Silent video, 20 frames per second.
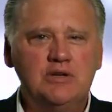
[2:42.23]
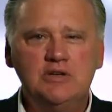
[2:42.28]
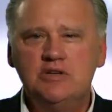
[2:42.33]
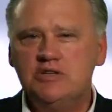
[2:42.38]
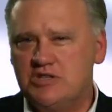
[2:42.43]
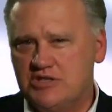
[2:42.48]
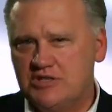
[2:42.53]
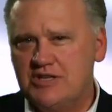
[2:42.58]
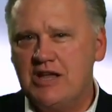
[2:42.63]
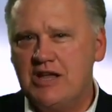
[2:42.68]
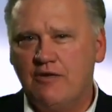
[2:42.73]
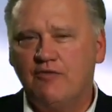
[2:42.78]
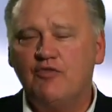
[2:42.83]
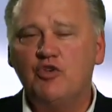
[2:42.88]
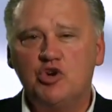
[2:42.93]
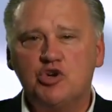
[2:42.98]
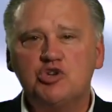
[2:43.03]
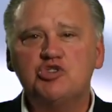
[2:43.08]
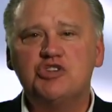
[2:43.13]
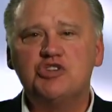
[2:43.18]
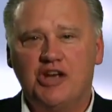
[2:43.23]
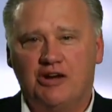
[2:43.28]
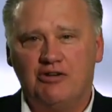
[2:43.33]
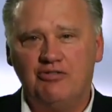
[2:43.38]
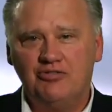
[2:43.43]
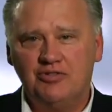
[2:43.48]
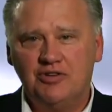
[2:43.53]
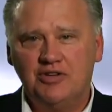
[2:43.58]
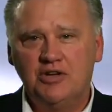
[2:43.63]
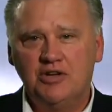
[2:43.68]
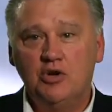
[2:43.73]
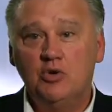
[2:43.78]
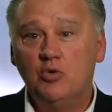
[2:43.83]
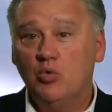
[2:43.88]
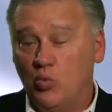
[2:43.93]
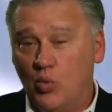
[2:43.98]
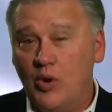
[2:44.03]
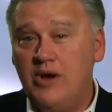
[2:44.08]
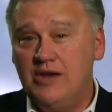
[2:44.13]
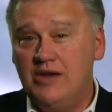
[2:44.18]
See it for yourself.
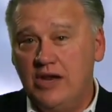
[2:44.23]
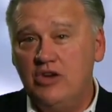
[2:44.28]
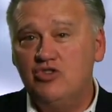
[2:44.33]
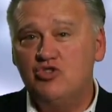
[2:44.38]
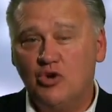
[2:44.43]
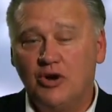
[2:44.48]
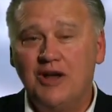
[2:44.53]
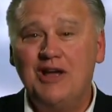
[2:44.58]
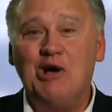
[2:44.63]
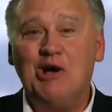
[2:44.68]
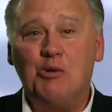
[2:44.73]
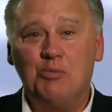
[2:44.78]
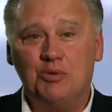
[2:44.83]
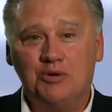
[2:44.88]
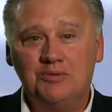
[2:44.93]
We need your help.